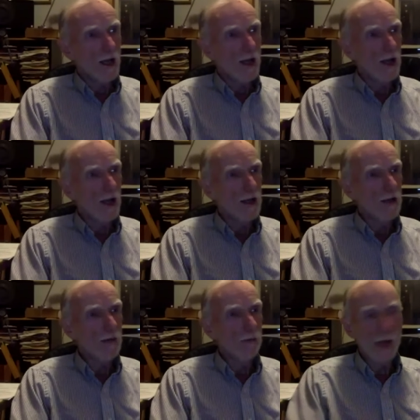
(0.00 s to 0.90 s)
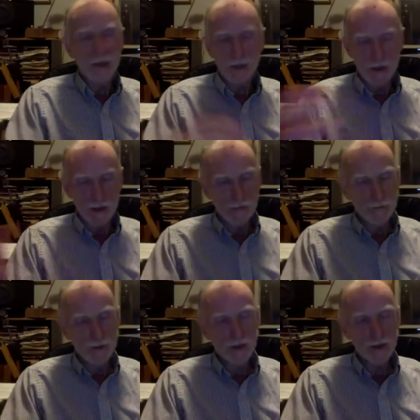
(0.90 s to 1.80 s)
at, with a, a
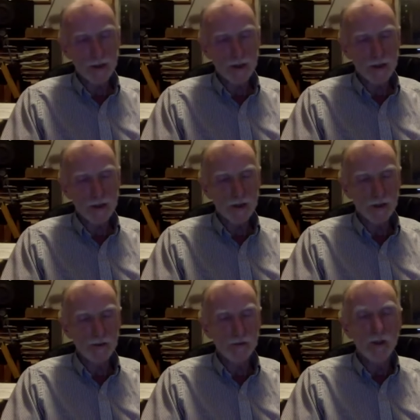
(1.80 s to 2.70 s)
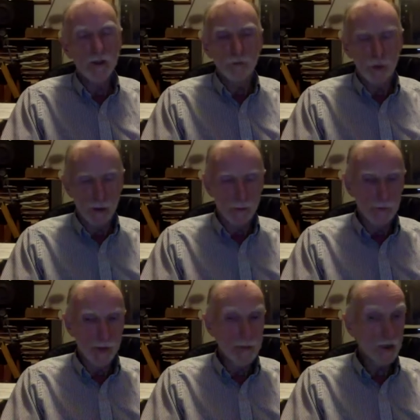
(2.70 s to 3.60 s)
distance league from
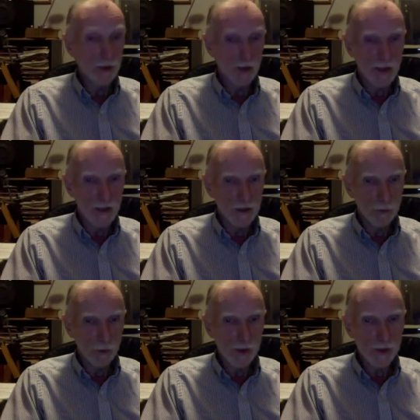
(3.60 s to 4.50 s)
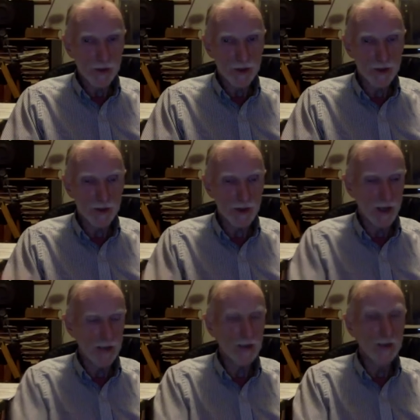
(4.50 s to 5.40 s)
the American Antiquarian
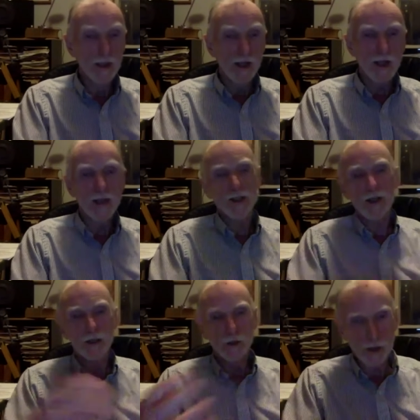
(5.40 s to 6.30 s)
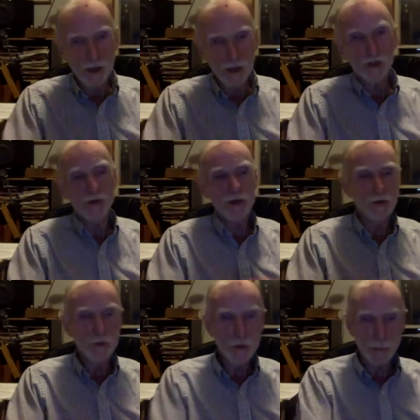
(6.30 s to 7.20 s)
Society, and I started looking through their
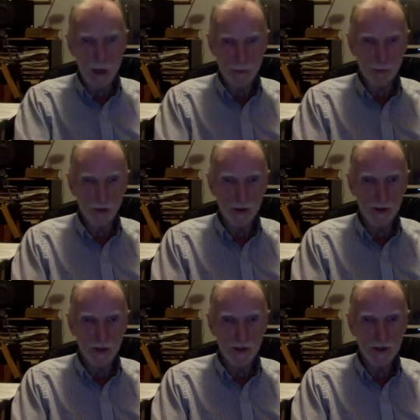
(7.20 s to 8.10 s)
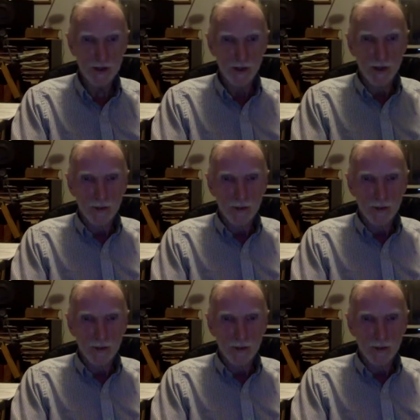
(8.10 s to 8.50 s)
newspaper index.